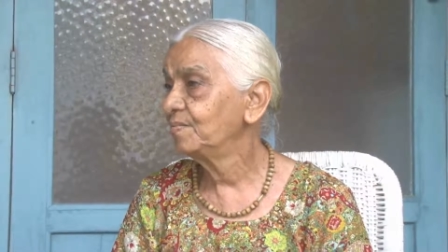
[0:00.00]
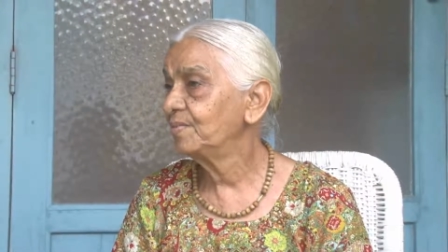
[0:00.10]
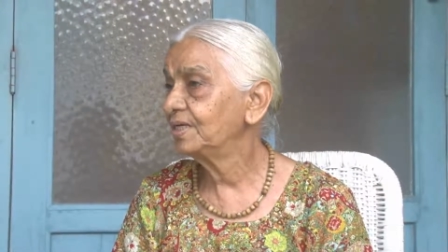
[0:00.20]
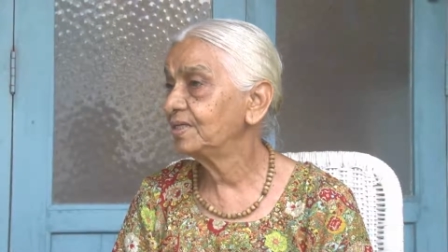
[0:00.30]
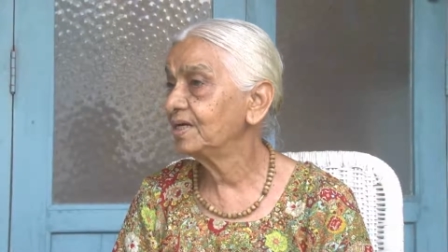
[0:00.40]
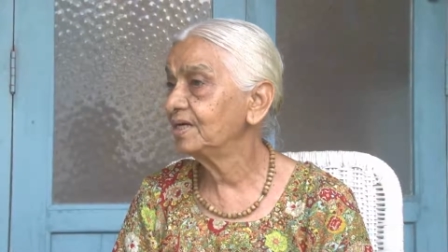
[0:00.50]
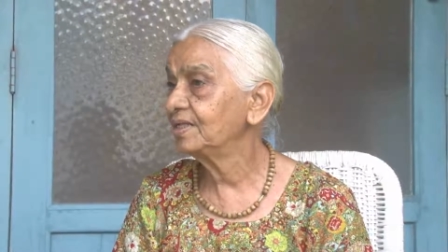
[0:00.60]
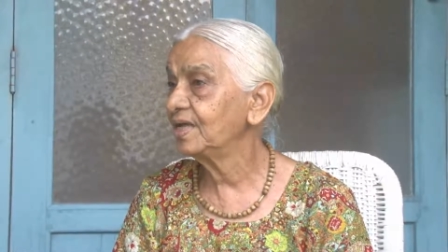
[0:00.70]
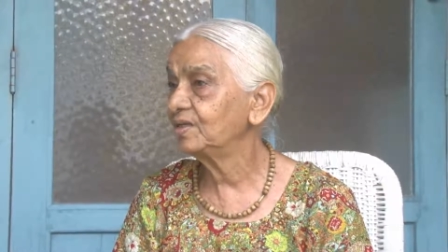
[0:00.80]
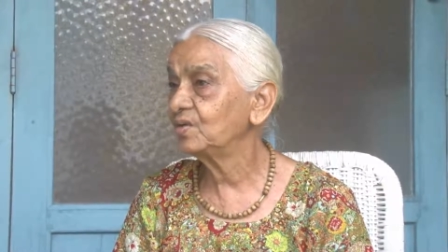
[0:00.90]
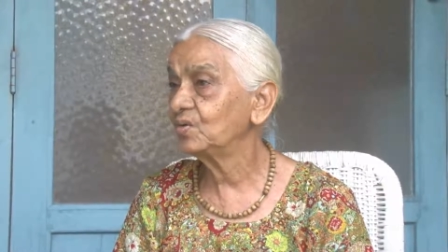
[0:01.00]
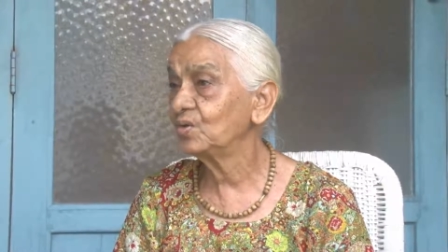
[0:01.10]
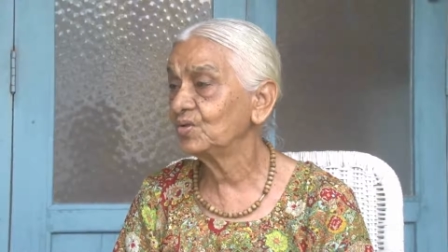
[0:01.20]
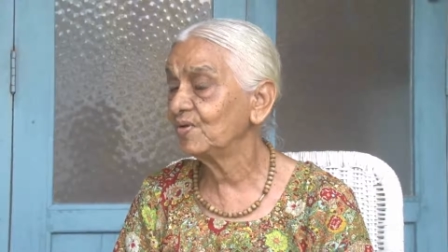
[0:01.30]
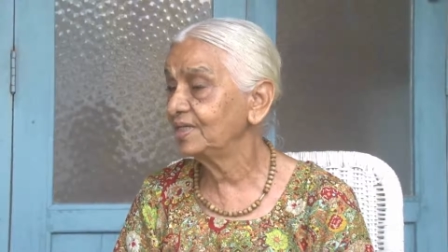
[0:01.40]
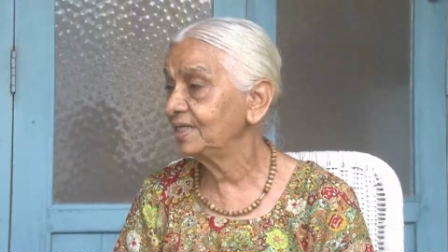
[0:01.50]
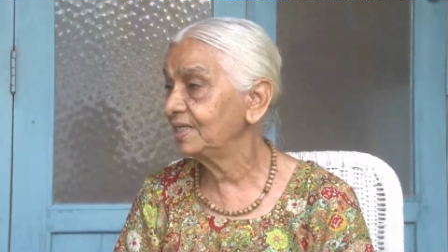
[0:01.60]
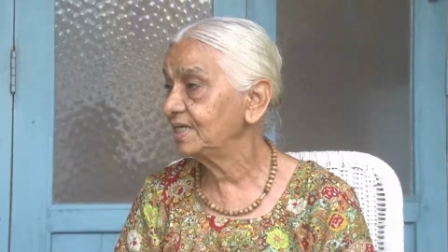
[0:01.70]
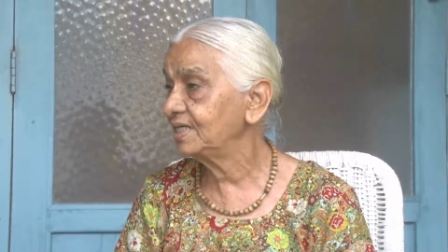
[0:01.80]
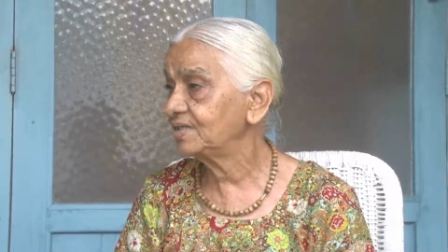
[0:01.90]
But those were the
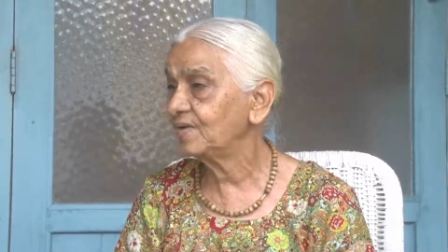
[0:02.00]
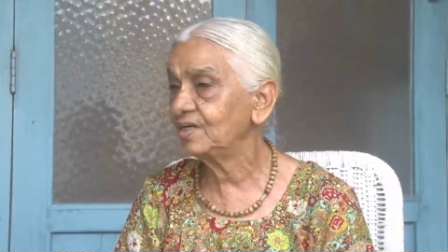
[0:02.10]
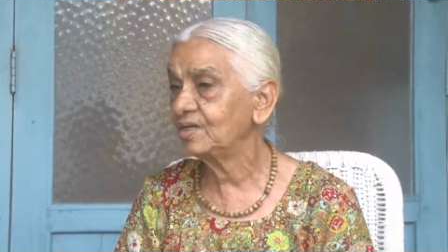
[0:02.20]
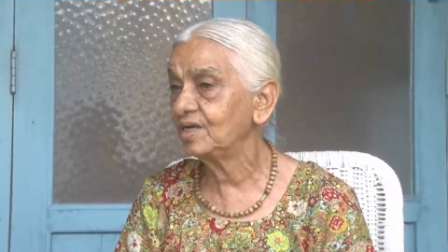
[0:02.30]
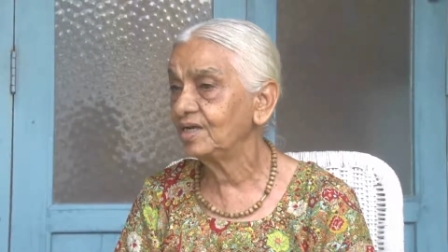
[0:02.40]
days when